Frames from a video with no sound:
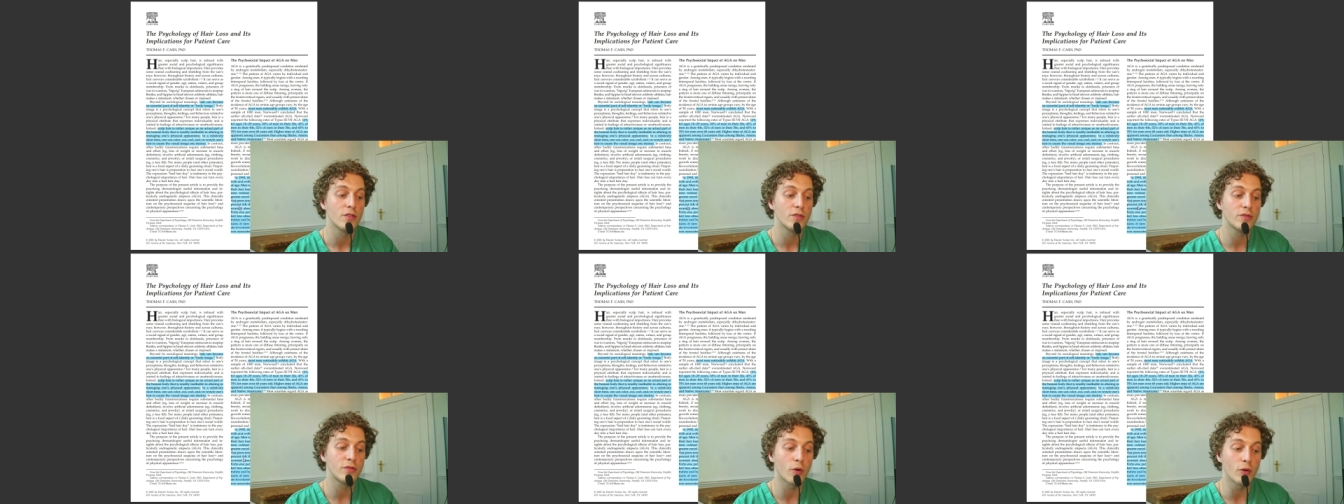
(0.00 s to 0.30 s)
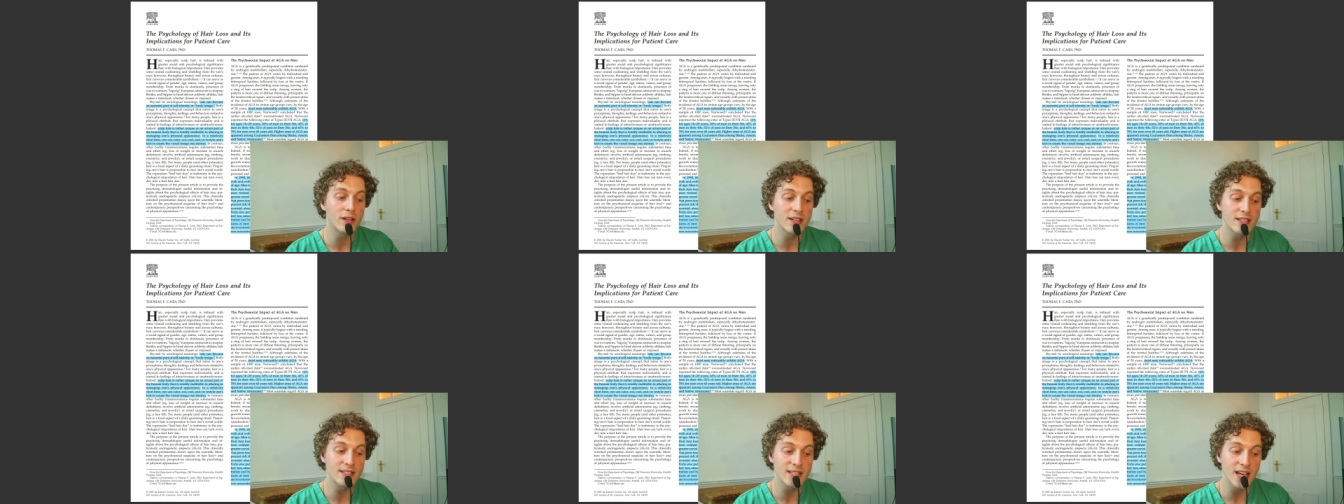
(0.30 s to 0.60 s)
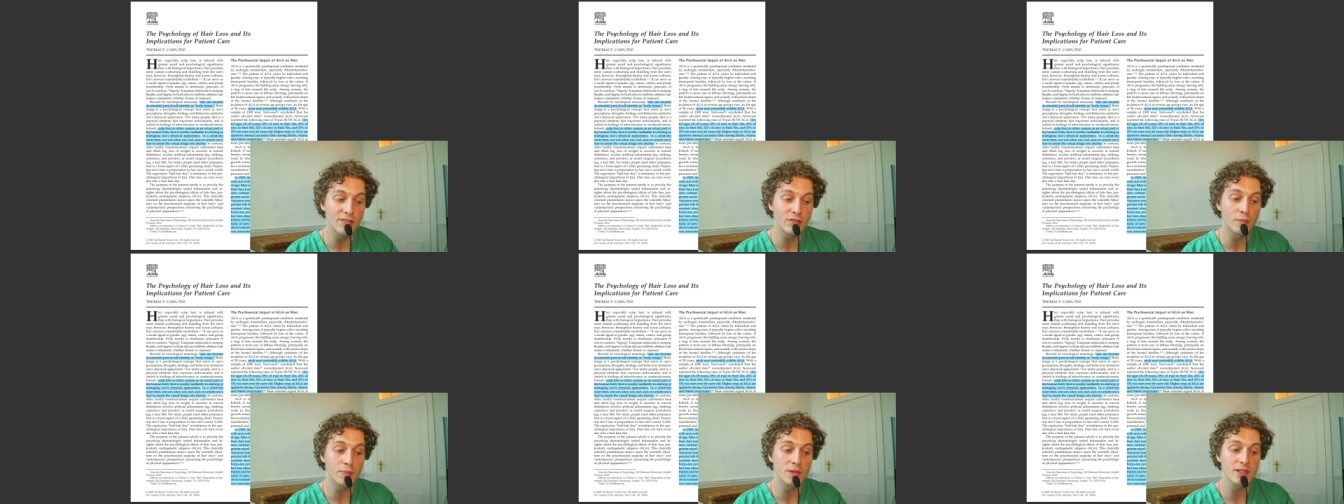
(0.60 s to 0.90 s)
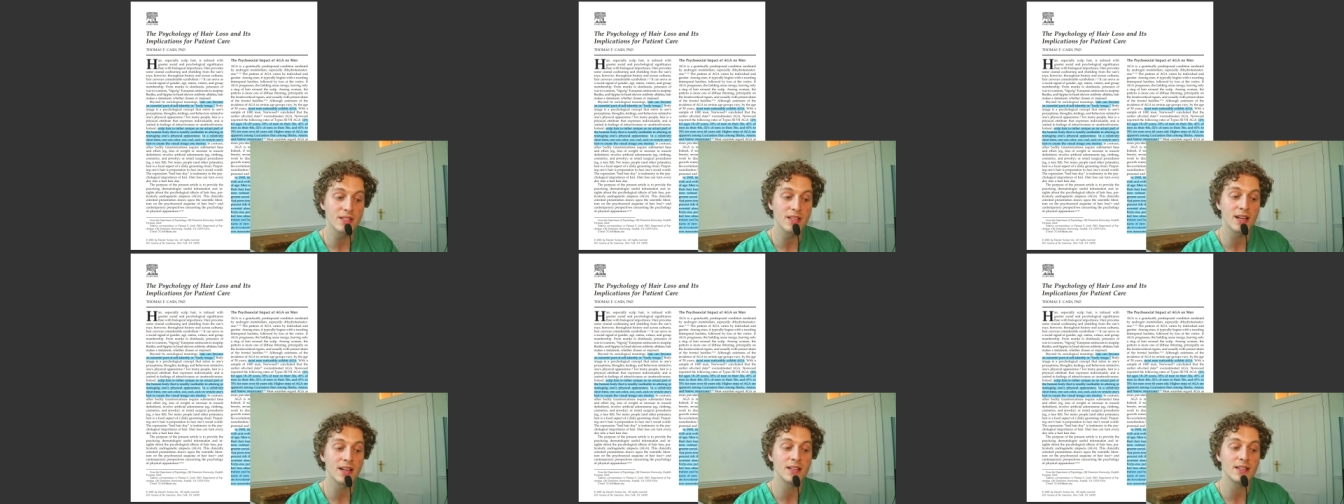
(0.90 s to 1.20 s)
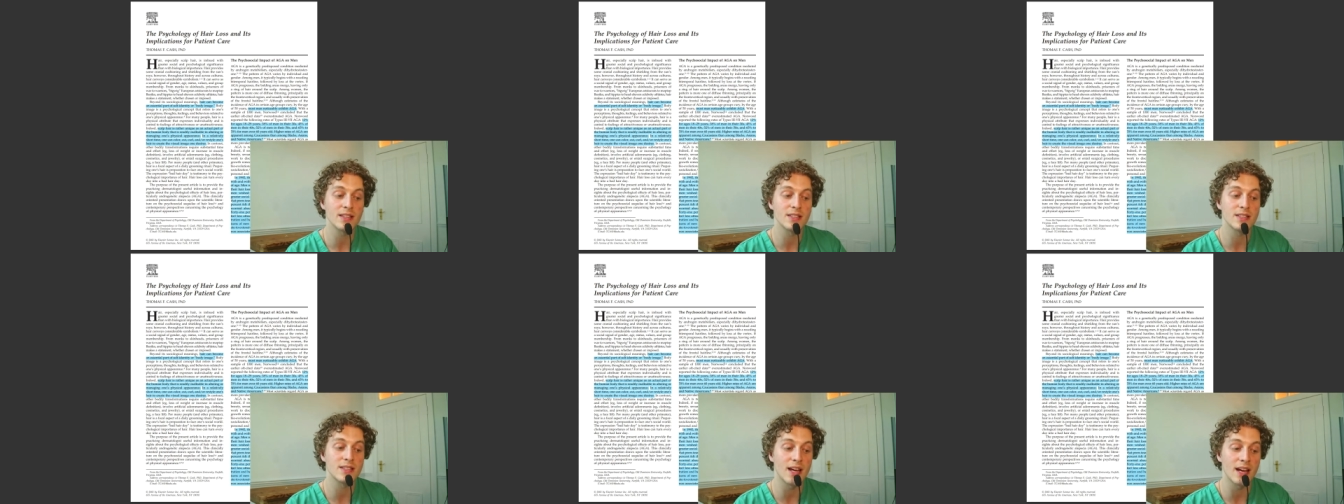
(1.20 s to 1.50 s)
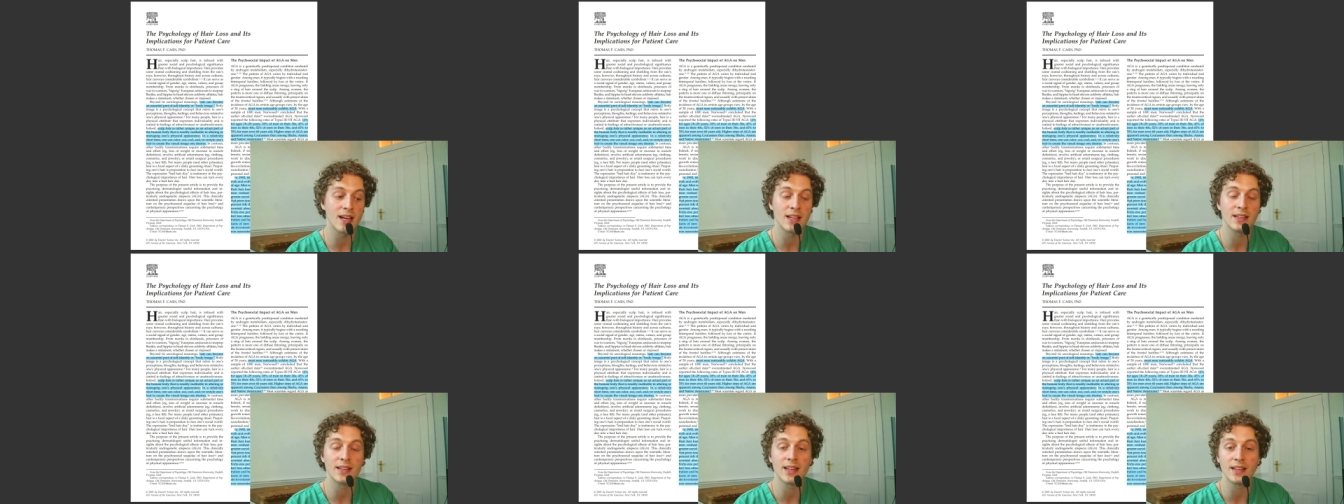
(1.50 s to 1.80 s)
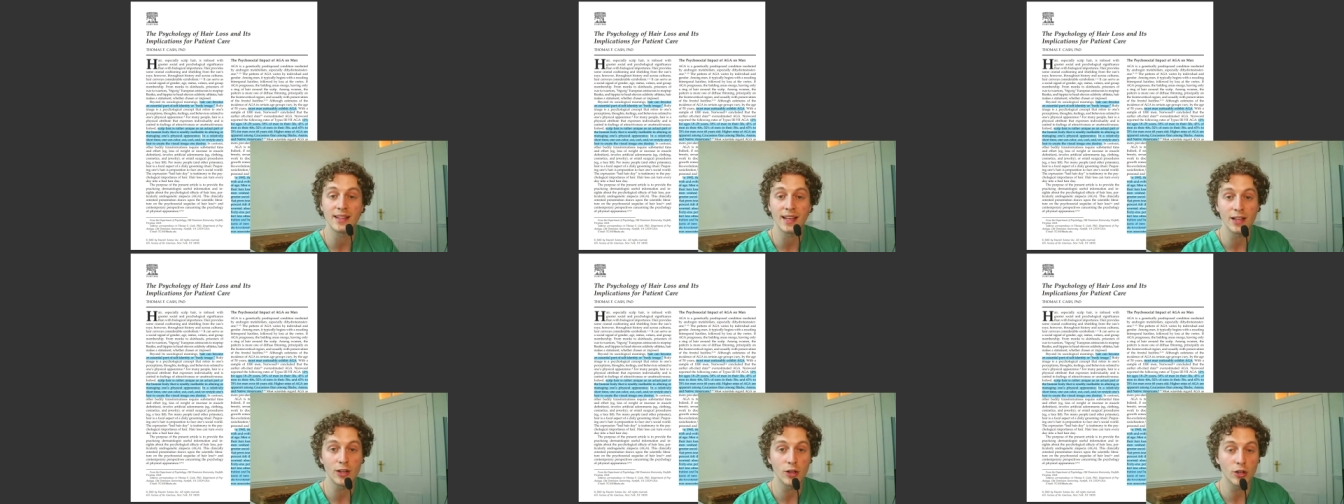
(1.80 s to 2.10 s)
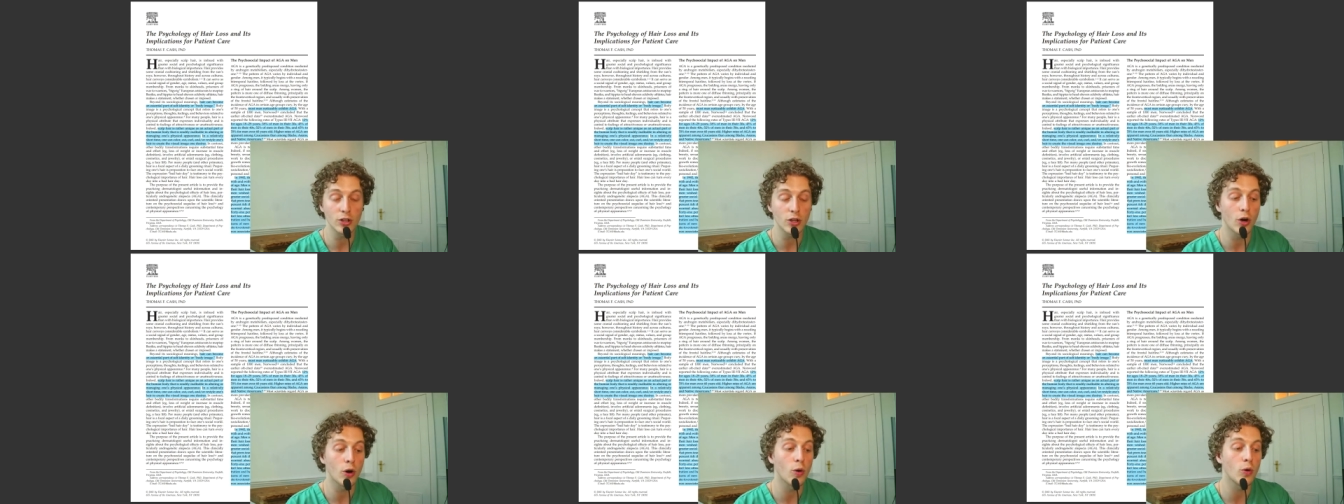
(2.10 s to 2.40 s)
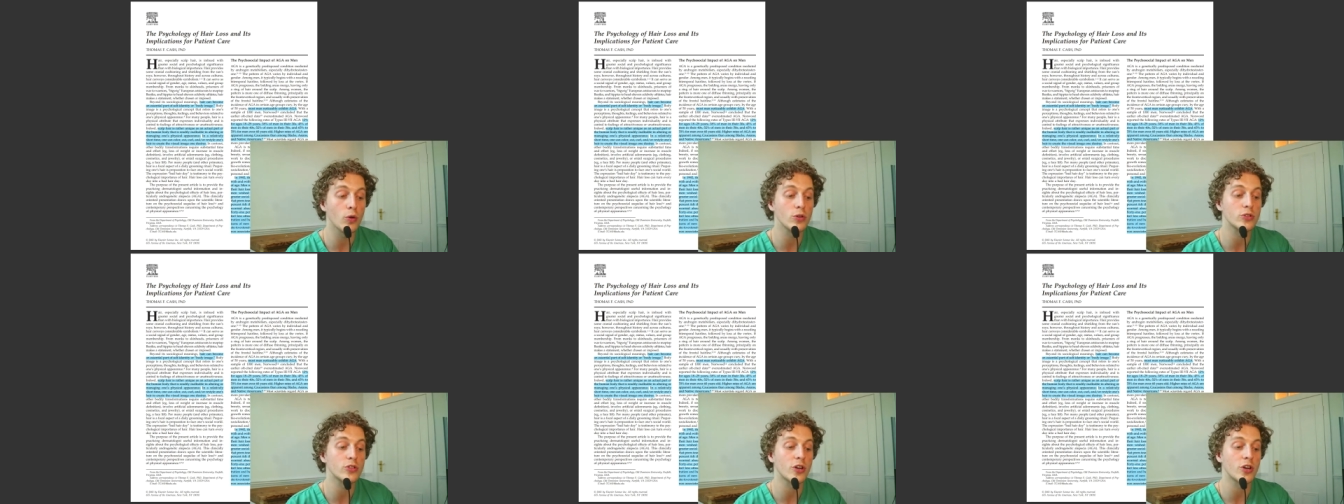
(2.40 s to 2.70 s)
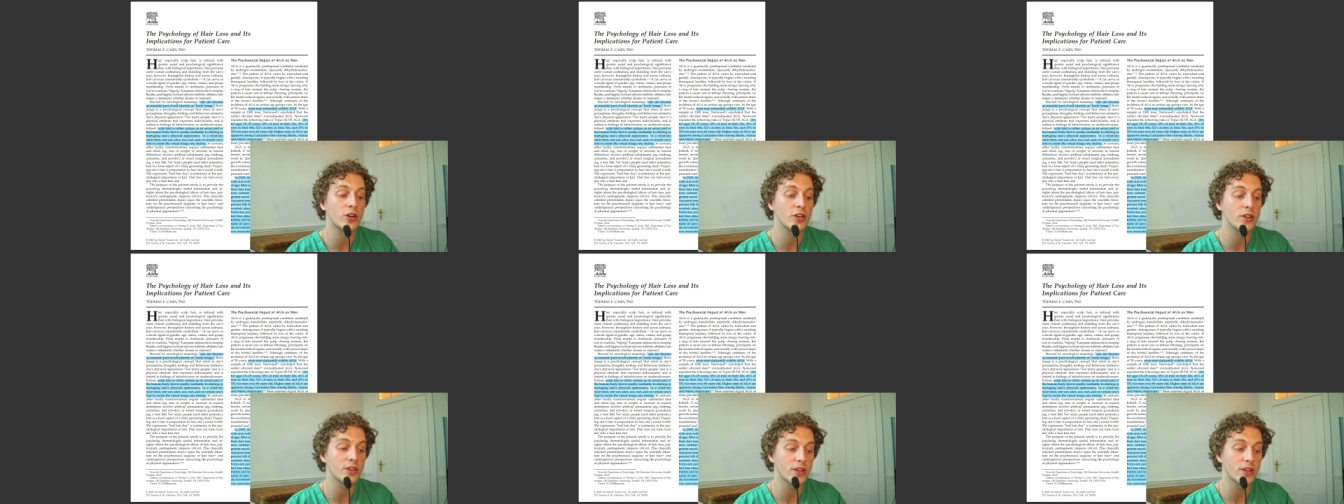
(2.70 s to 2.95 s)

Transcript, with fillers: 47% said that they look older